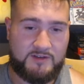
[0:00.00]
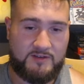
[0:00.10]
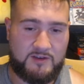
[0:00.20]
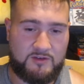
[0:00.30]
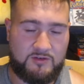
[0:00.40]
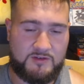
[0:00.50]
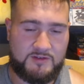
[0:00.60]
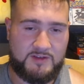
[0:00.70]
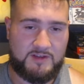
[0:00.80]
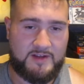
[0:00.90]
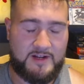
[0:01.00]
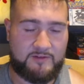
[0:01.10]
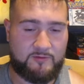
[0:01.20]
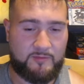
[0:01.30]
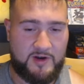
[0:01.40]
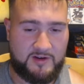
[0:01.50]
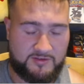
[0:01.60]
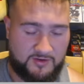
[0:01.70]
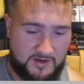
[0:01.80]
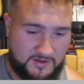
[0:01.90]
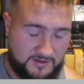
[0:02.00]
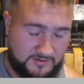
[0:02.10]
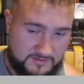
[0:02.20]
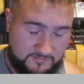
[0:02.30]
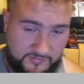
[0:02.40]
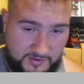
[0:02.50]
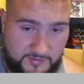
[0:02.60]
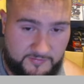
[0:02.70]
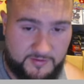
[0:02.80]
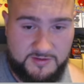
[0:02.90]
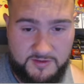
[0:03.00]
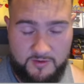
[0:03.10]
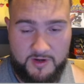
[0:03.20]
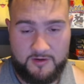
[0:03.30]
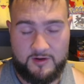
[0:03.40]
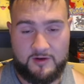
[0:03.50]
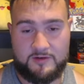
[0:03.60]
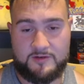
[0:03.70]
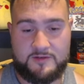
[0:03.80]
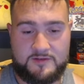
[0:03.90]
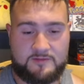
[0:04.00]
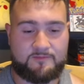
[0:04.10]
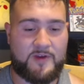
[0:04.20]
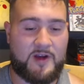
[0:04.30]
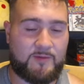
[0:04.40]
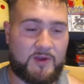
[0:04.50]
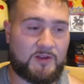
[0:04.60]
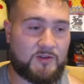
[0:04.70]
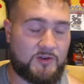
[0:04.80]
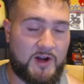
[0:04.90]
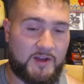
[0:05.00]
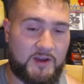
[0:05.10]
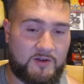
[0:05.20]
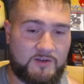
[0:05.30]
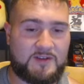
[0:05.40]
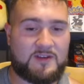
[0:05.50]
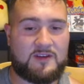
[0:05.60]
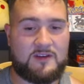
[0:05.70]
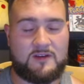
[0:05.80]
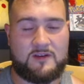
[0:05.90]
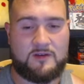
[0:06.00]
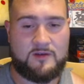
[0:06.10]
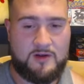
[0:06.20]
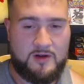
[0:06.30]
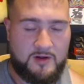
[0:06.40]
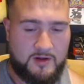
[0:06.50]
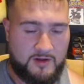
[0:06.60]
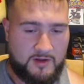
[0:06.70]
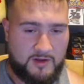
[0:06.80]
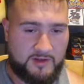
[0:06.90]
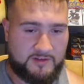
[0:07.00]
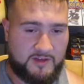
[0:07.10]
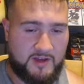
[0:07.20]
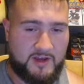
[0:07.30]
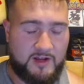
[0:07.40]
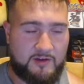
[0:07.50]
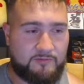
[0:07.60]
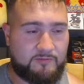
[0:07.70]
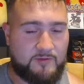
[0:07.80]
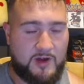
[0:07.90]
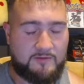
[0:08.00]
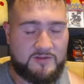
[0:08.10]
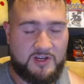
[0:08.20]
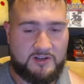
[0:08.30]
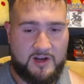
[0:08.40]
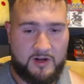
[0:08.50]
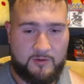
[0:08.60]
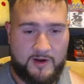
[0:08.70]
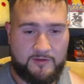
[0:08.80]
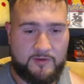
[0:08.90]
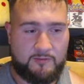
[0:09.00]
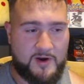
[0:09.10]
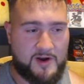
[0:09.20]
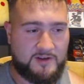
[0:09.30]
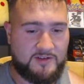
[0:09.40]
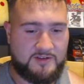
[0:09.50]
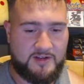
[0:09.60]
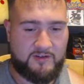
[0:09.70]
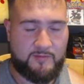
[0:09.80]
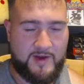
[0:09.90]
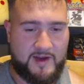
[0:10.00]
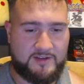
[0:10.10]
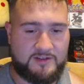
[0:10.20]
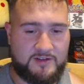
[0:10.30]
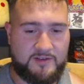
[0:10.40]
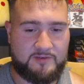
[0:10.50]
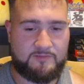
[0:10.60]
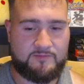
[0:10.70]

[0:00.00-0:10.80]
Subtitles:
that you can just get that out of a box, grade it, and flip it for $200. Now, I mean, you're not guaranteed. A 10, I've checked out quite a few boxes and I've passed on them